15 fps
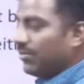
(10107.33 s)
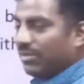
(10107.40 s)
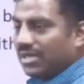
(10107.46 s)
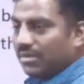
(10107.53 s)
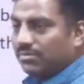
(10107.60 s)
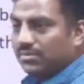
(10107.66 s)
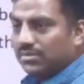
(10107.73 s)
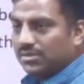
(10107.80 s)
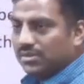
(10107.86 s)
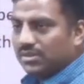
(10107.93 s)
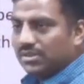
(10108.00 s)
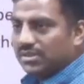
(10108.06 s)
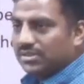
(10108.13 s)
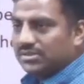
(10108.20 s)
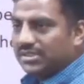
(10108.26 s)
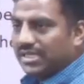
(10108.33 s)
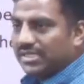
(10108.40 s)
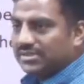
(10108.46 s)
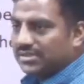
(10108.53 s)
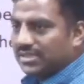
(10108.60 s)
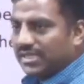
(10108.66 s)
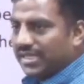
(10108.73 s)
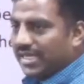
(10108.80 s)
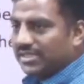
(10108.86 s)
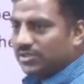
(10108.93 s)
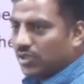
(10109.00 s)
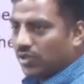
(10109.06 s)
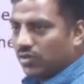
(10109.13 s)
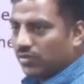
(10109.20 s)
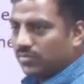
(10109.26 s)
become chairs. Yes
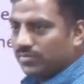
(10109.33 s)
or no?